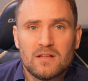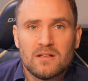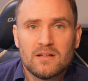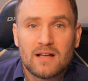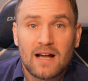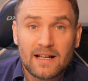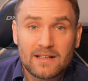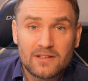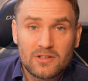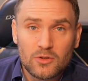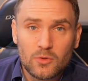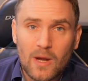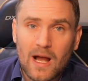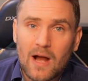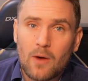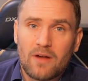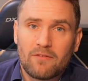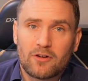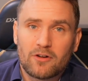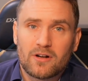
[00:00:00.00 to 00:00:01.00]
I do,
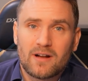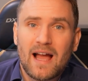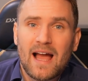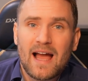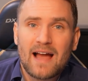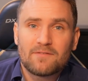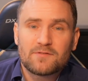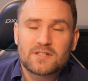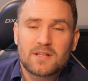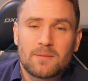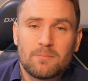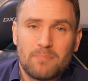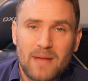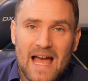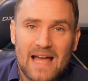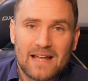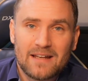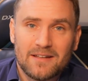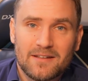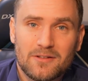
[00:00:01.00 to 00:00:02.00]
however, have some
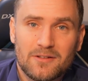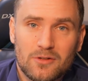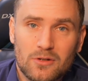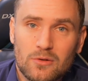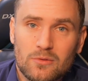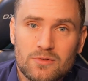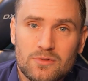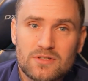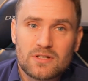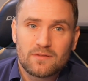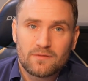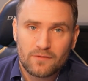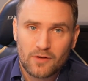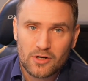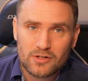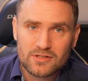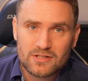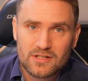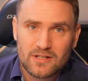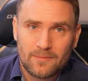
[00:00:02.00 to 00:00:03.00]
bad news
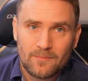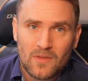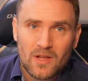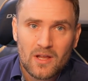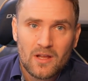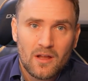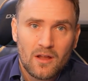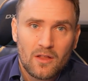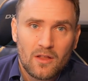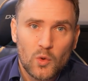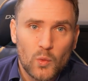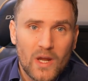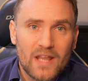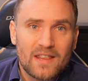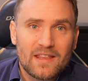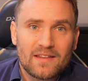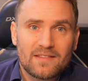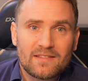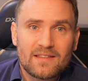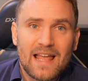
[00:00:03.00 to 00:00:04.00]
first. The way
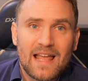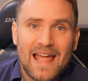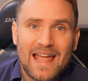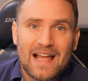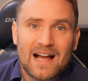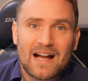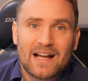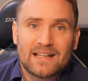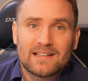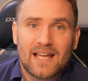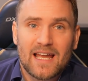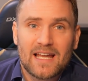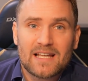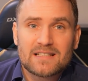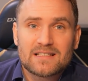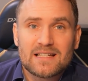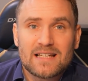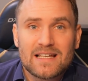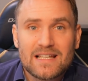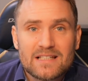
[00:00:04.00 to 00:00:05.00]
that AI
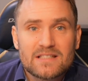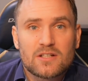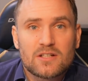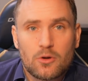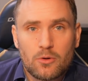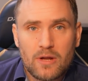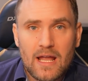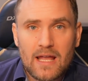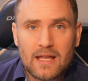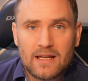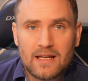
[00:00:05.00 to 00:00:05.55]
text is created